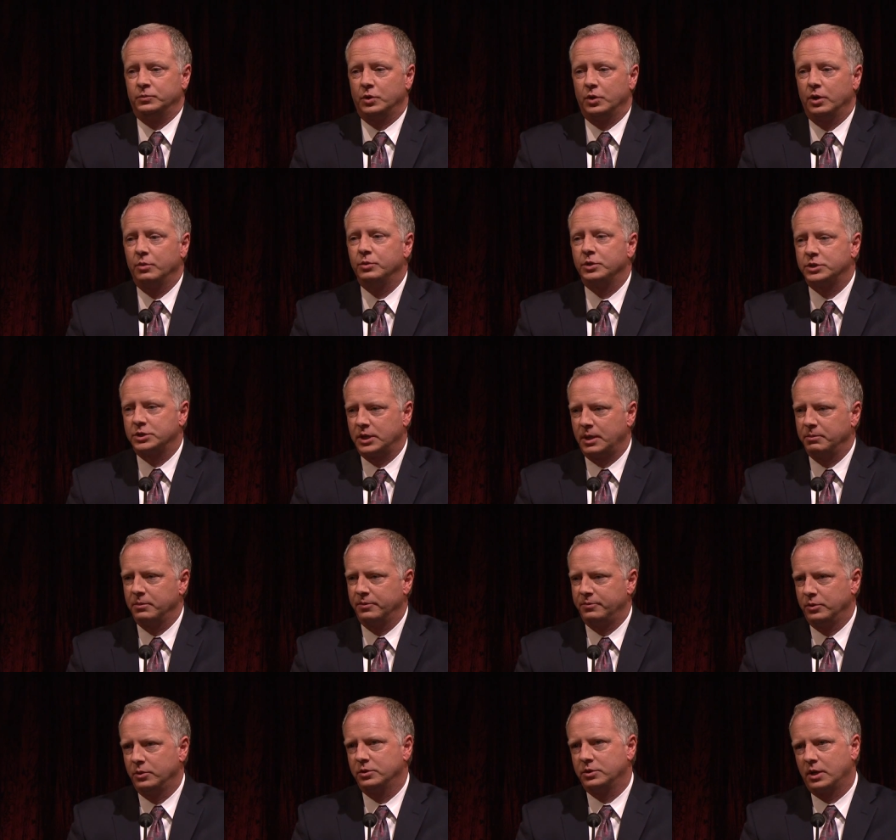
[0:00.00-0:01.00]
during which time the
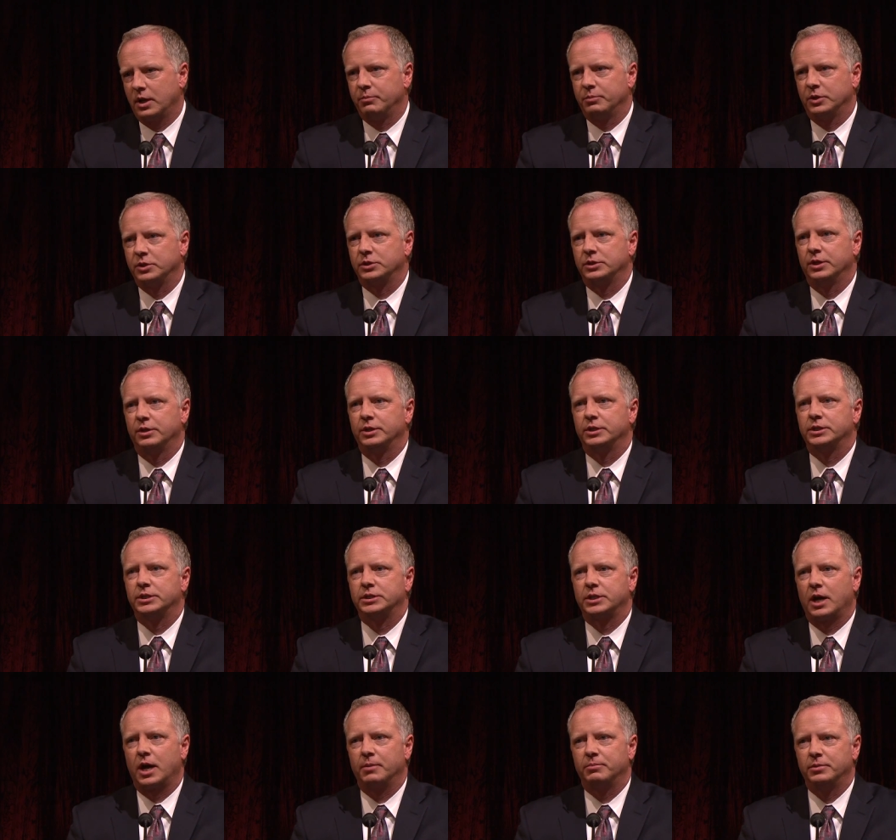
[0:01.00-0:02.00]
full time missionaries
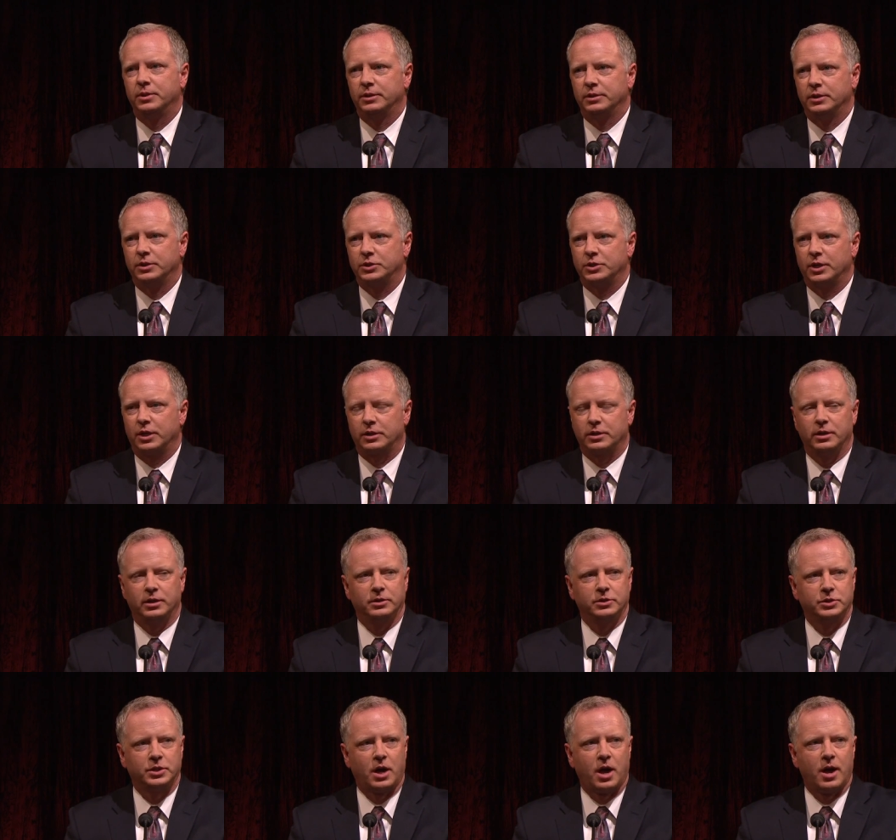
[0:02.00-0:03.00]
stopped in to check
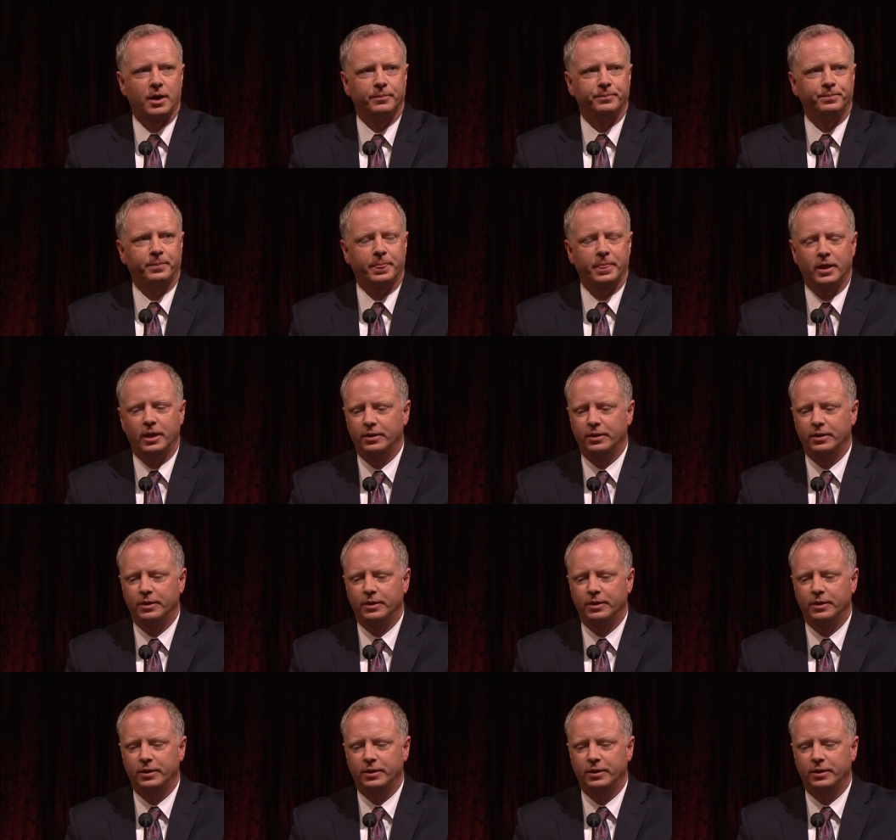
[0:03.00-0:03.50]
on John,